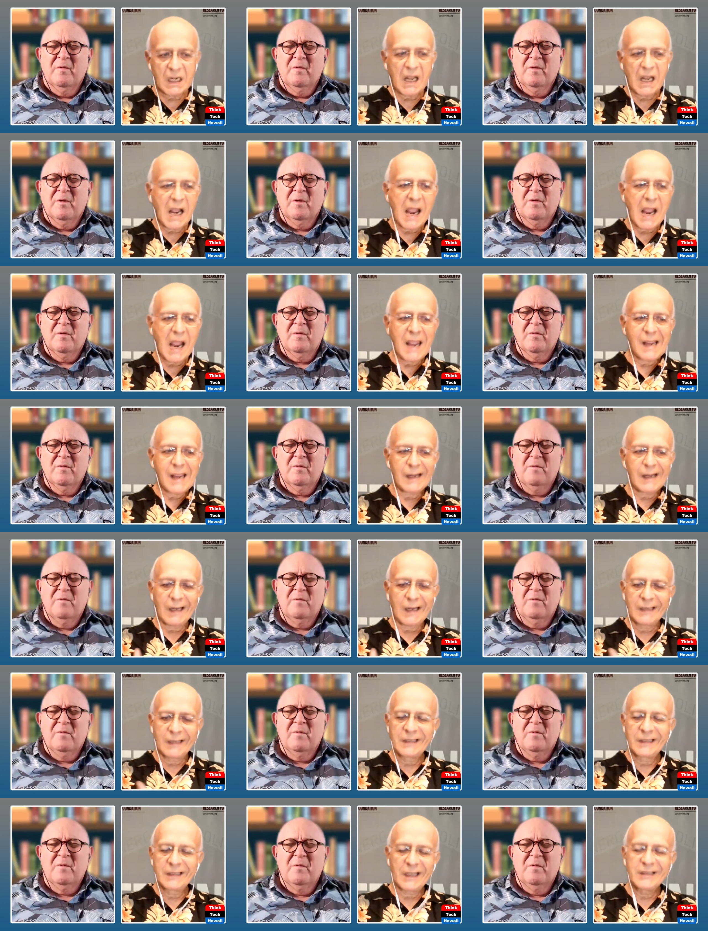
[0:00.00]
Speaker 1: no.
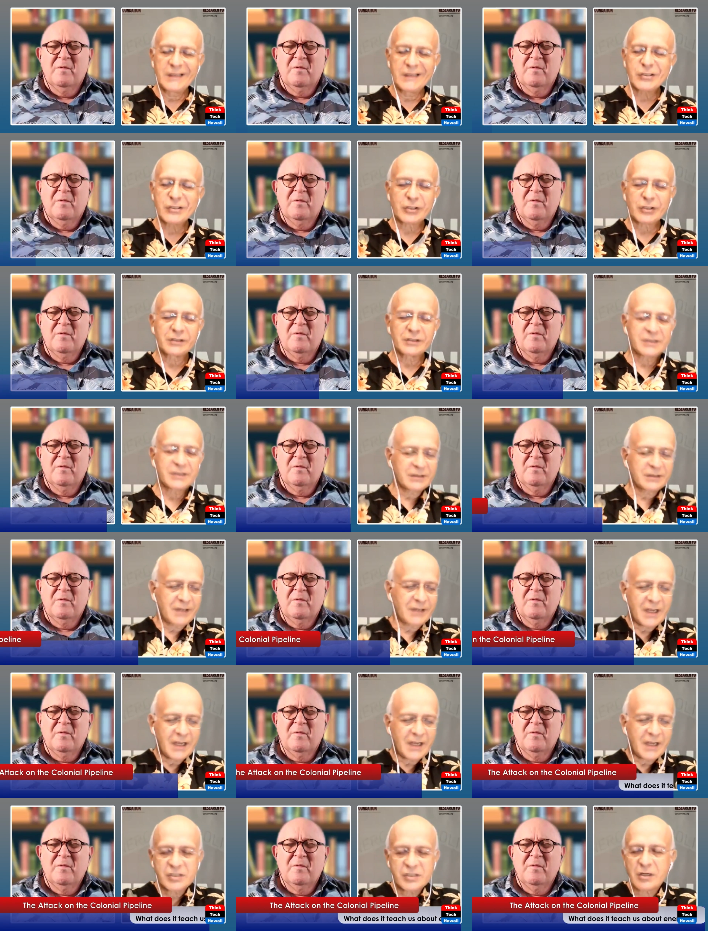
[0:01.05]
in, in this current
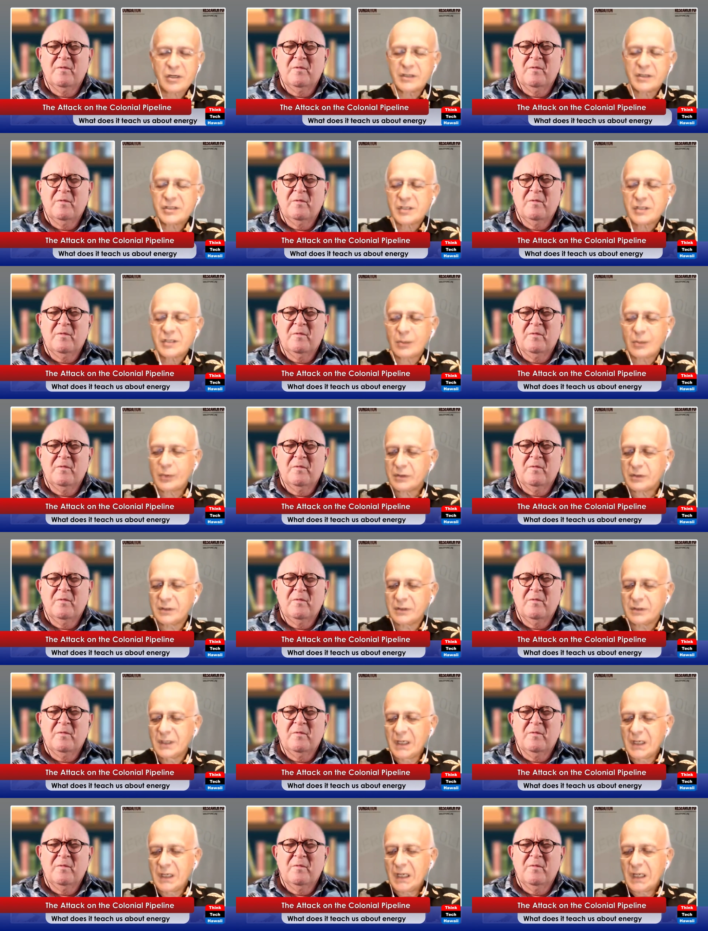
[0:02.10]
case, it's hard to say whether
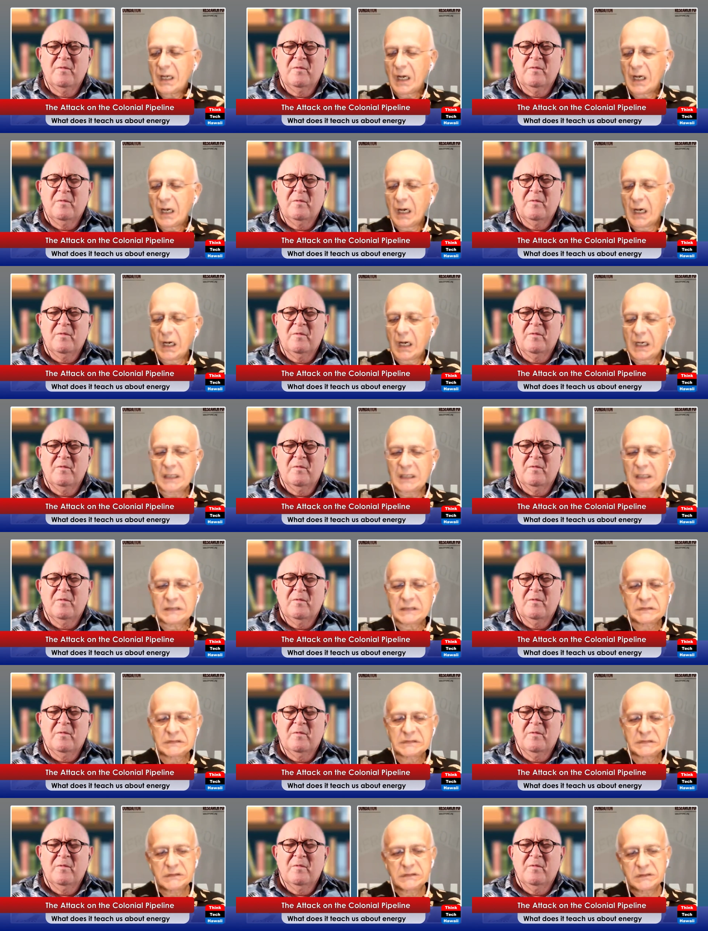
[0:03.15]
uh,
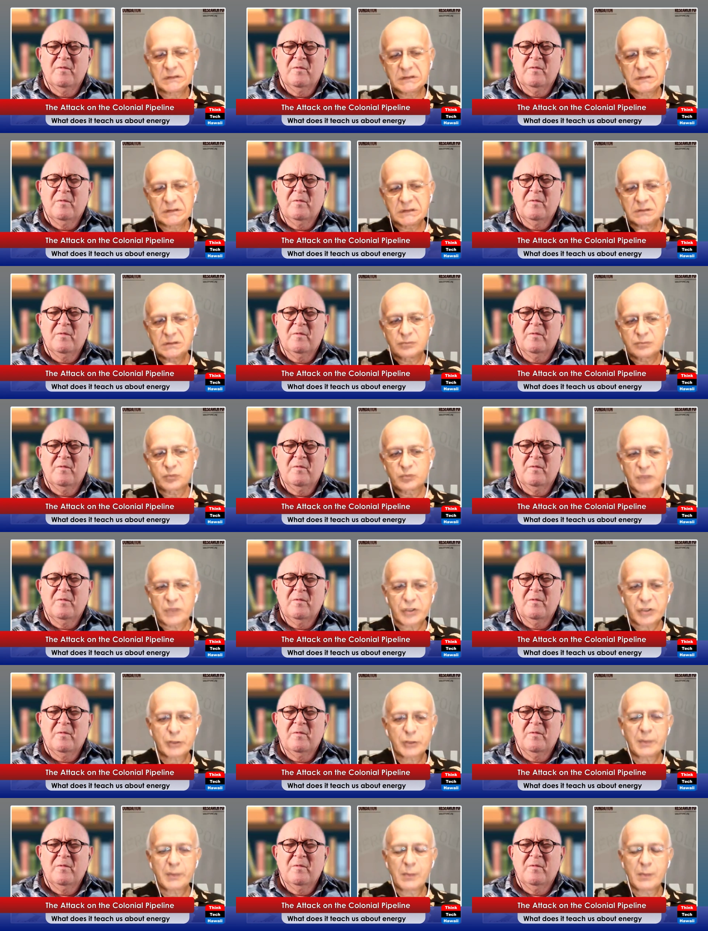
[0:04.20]
there
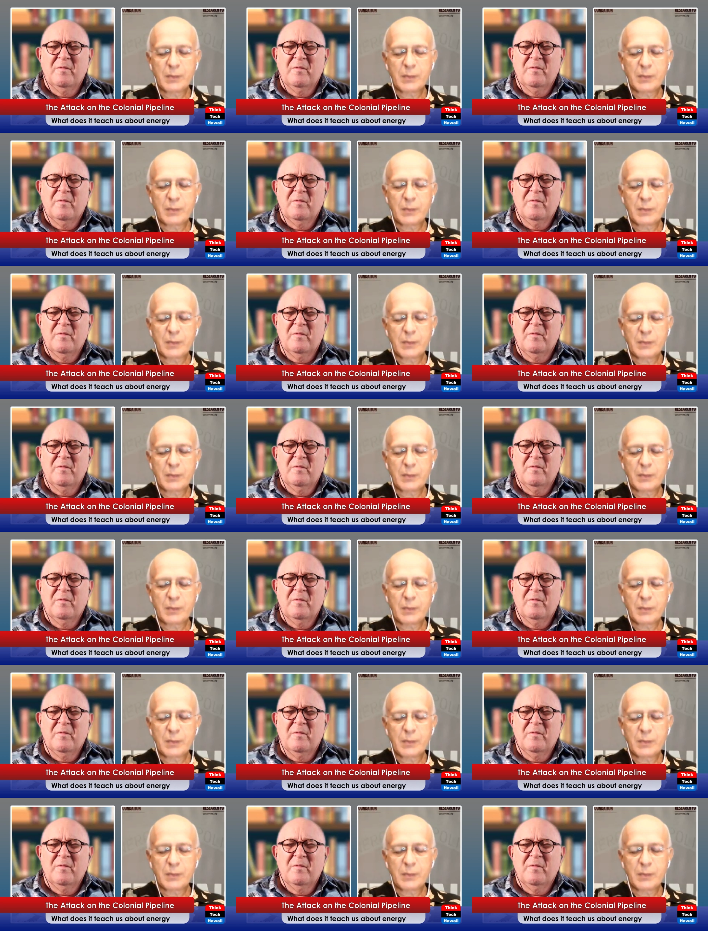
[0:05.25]
should be